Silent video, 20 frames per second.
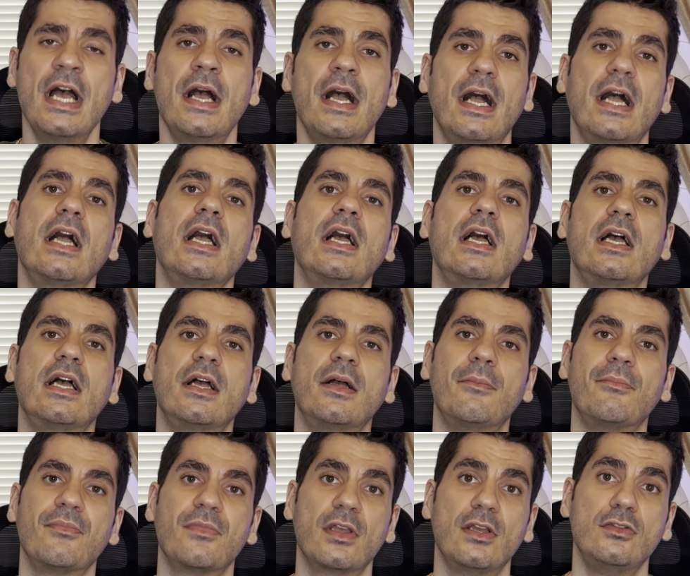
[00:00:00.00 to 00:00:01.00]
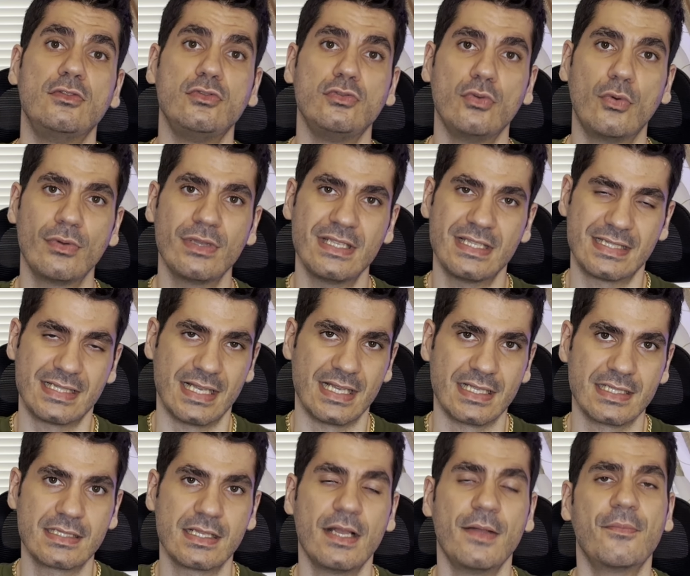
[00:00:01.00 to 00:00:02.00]

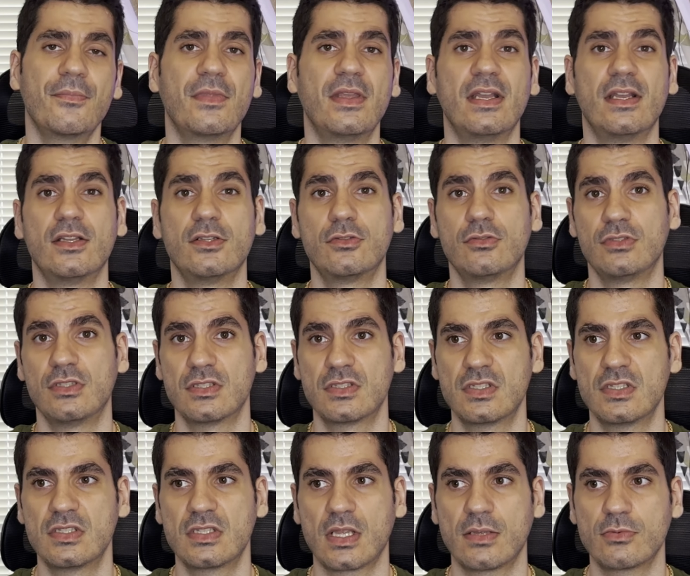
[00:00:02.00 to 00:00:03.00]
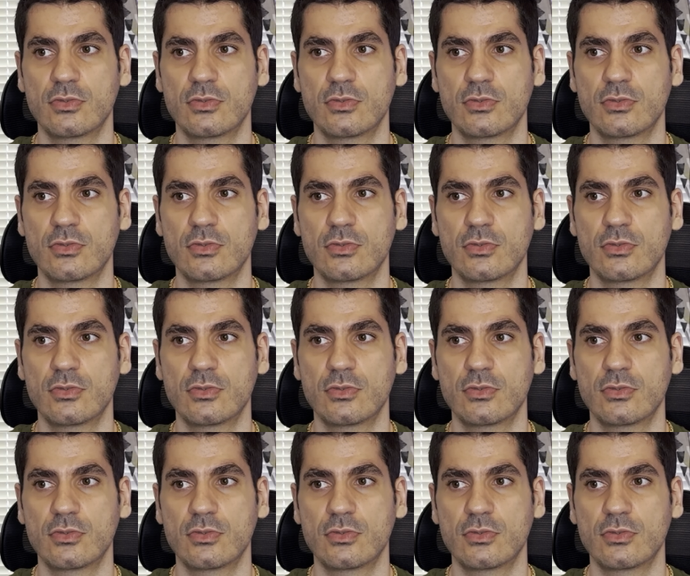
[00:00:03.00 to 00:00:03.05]
noises to the system,